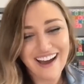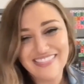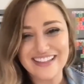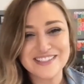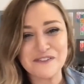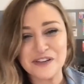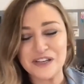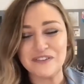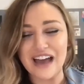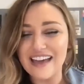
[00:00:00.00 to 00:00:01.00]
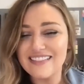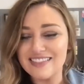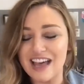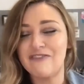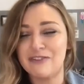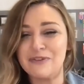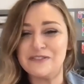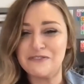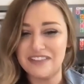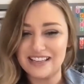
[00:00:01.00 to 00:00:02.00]
That's so cute. I love when we
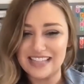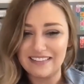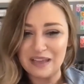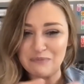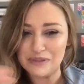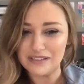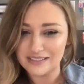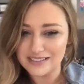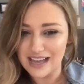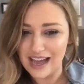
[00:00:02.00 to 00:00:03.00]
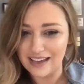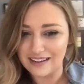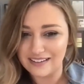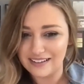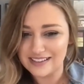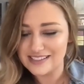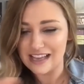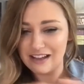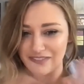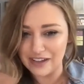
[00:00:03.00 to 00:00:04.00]
do things that like build on
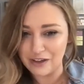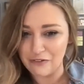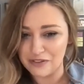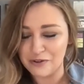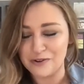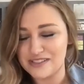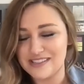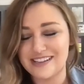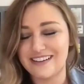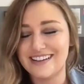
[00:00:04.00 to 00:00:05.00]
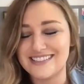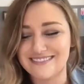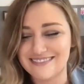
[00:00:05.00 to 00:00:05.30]
itself, like over the course of the series.